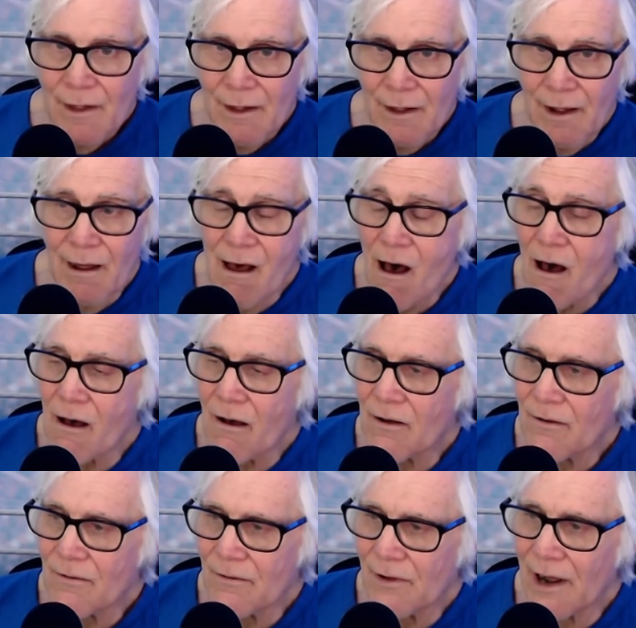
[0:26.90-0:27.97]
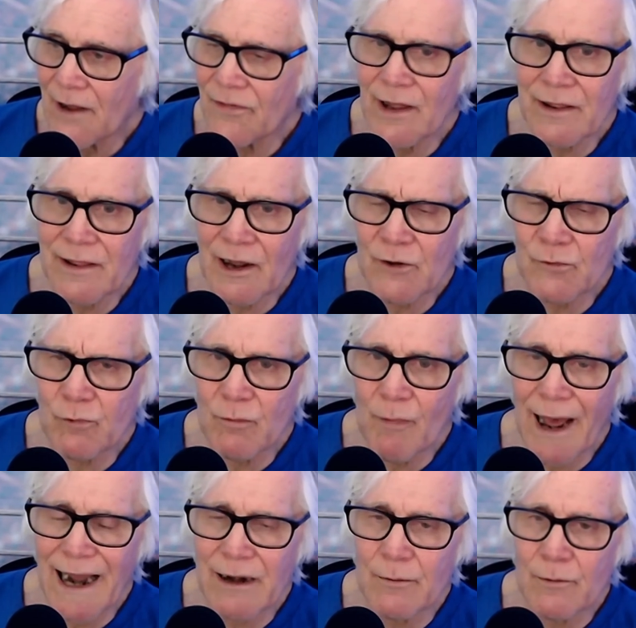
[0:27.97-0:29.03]
I think that's when
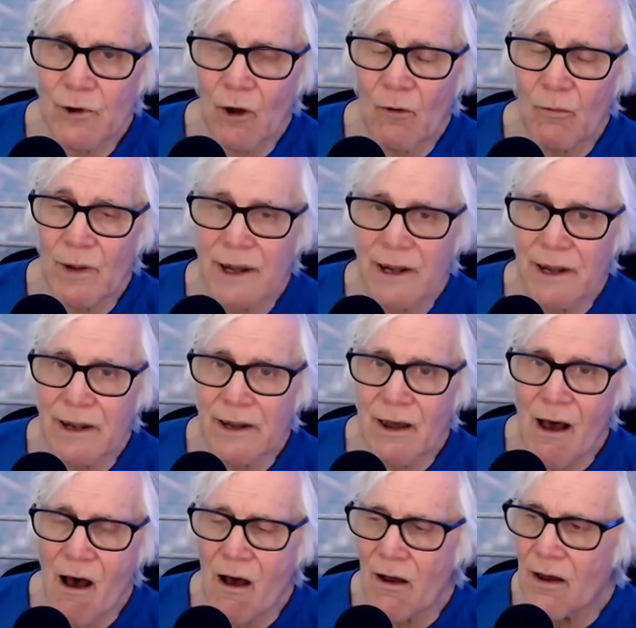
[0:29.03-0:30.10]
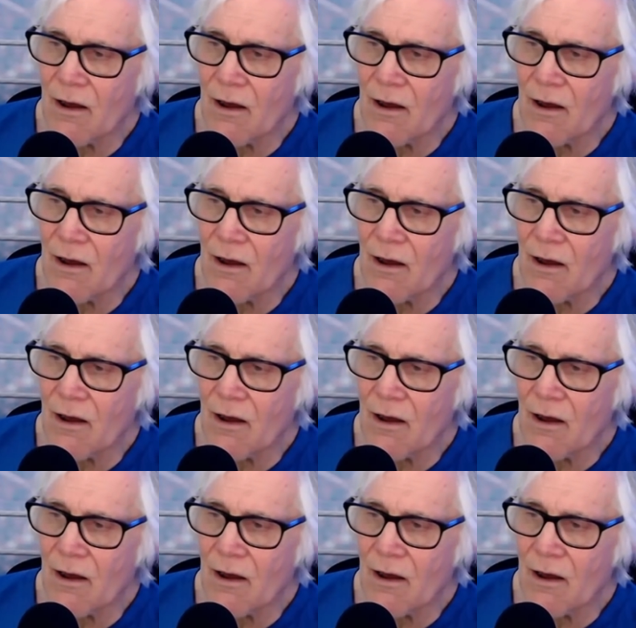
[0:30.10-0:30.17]
Magnum told me he paid